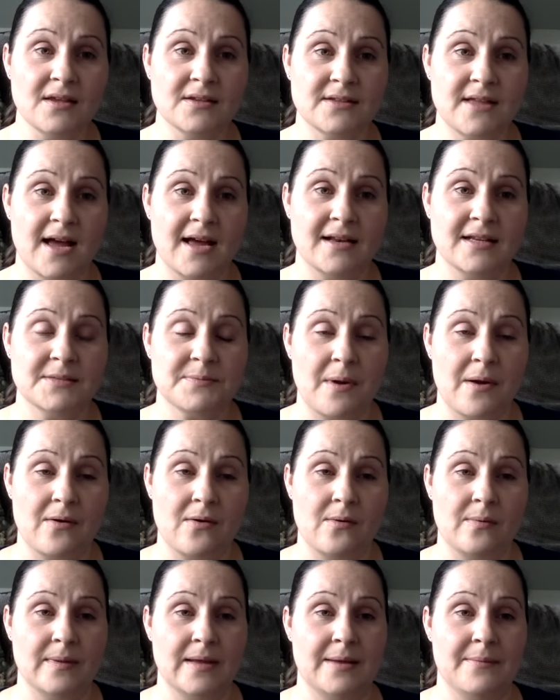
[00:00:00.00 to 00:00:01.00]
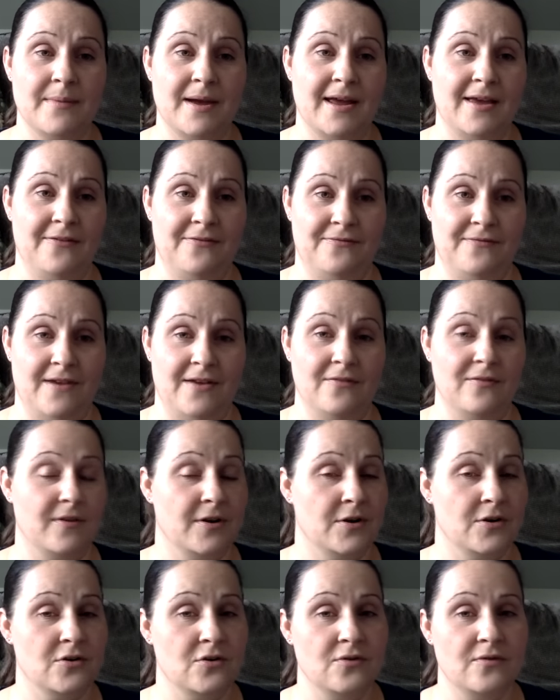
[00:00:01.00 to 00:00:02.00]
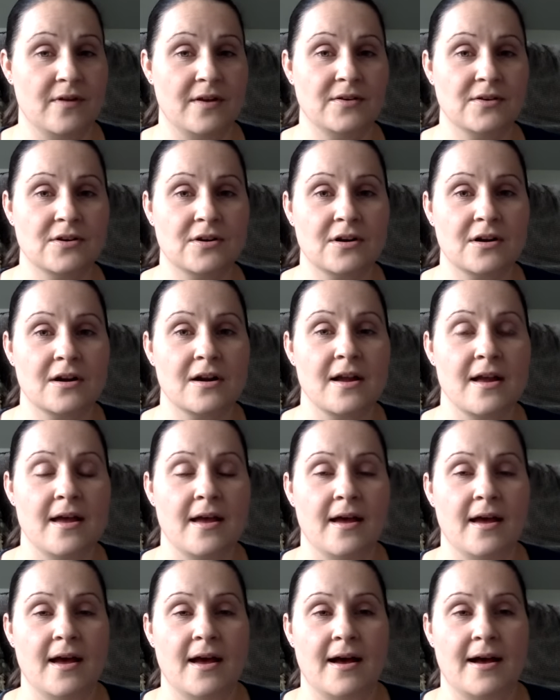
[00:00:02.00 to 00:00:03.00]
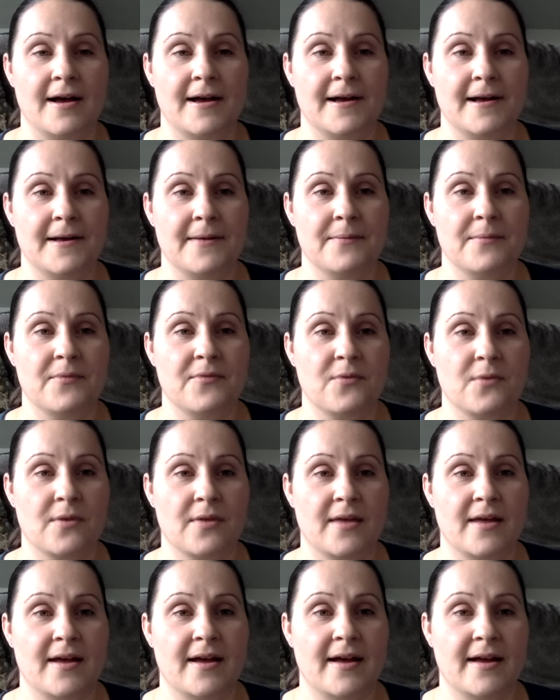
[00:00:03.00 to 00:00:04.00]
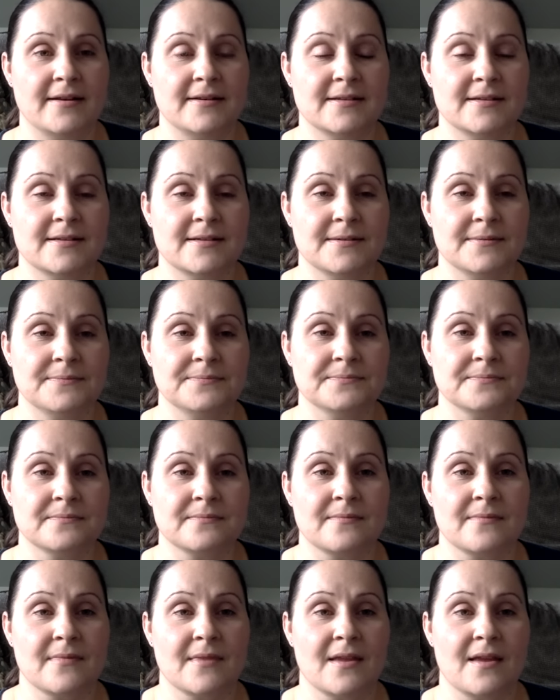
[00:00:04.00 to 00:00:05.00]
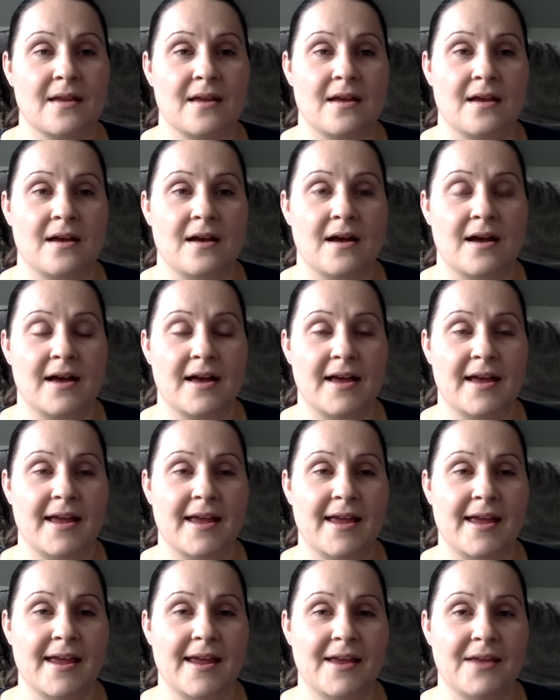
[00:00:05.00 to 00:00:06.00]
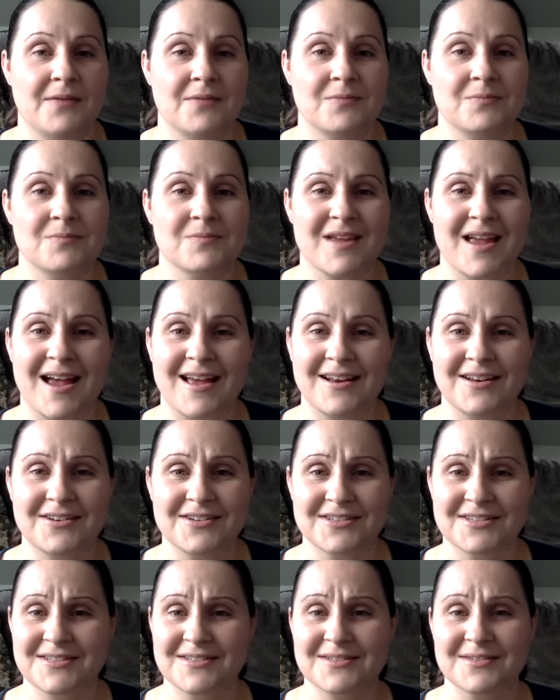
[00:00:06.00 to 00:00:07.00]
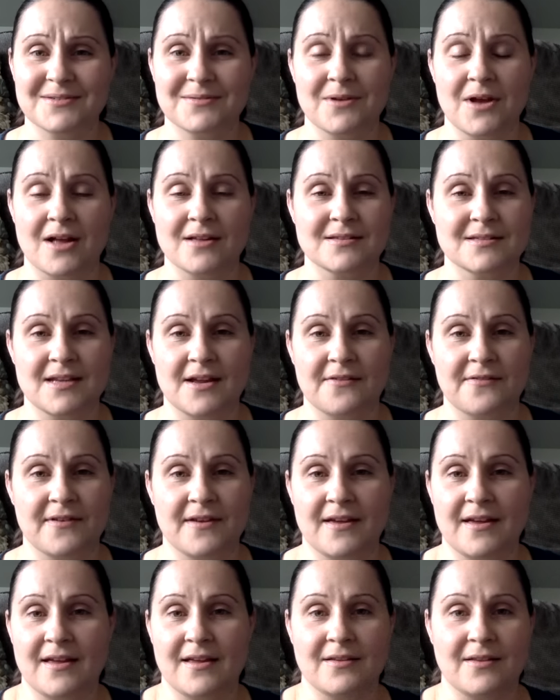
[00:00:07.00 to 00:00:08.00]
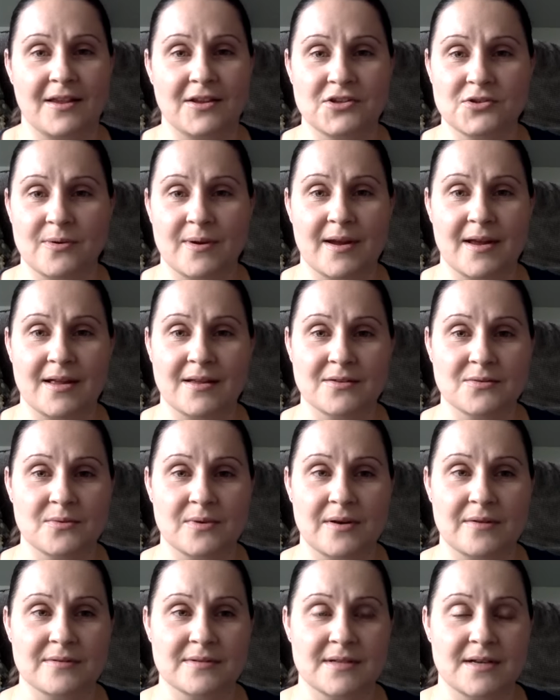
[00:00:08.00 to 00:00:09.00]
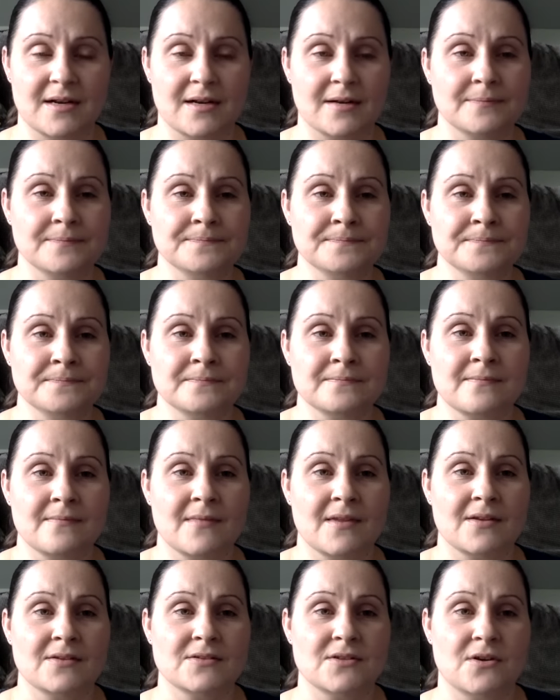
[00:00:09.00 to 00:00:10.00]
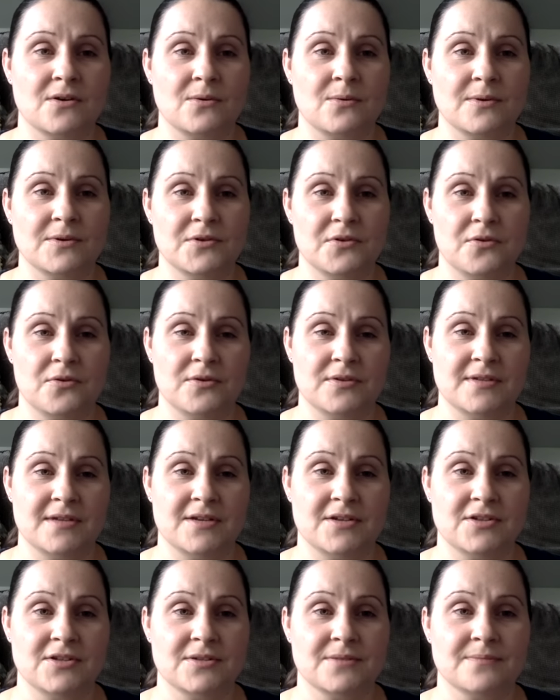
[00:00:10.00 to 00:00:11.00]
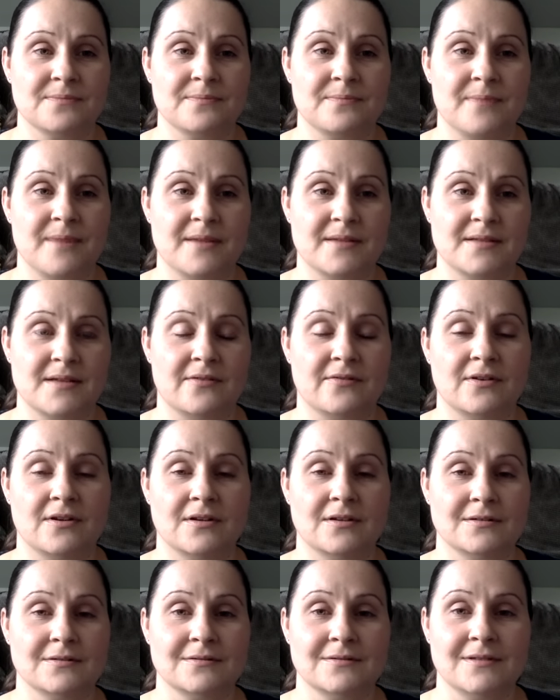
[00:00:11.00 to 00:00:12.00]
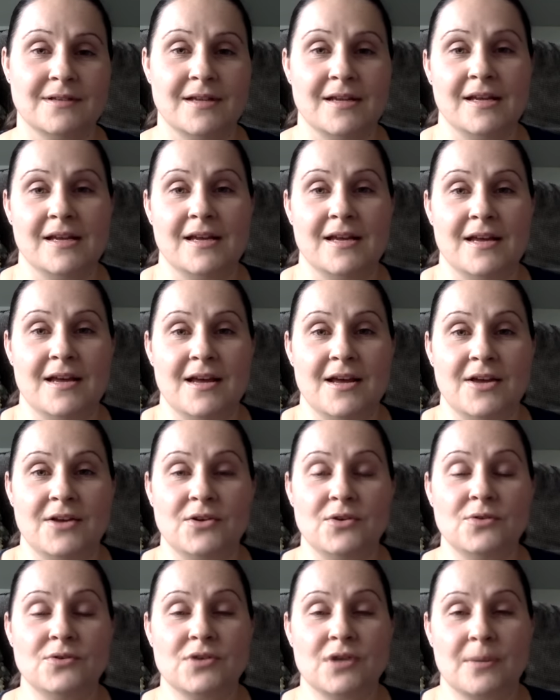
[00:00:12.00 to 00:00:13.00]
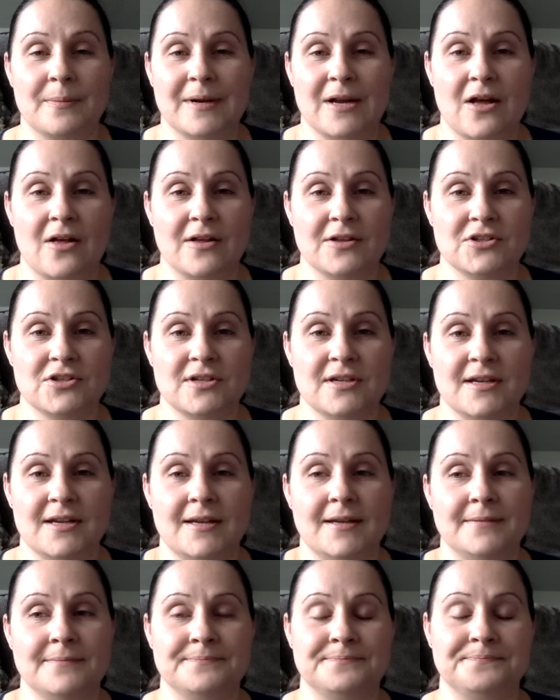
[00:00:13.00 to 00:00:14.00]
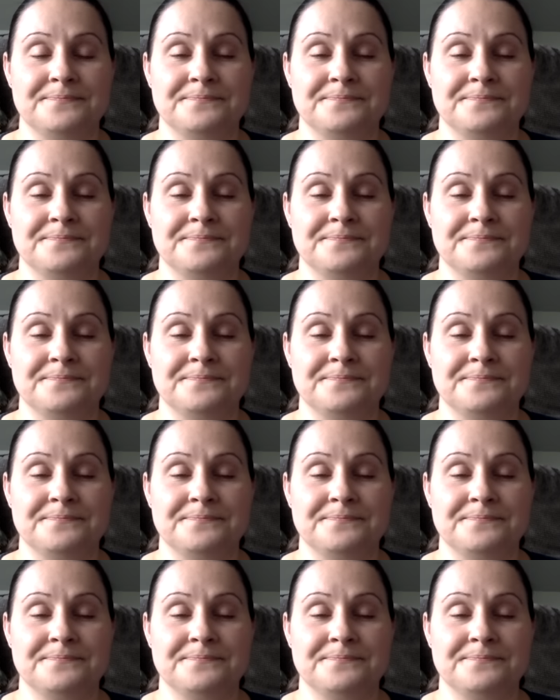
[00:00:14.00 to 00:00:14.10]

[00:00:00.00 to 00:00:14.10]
That is probably my favorite new vendor. Before that, I kind of just got stuff at like Joann's when I was there. So 123 Stitch, best ever. New terminology.